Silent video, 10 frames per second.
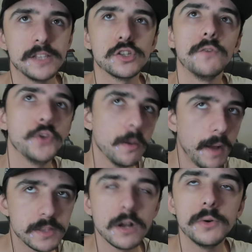So if you're
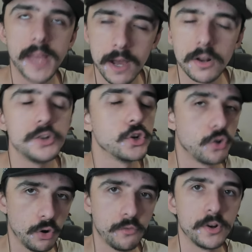about to go down on your
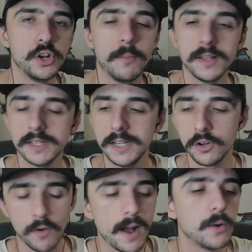girlfriend, you're about to eat
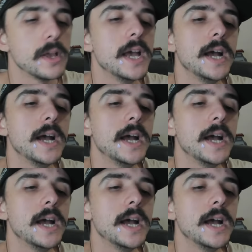her out,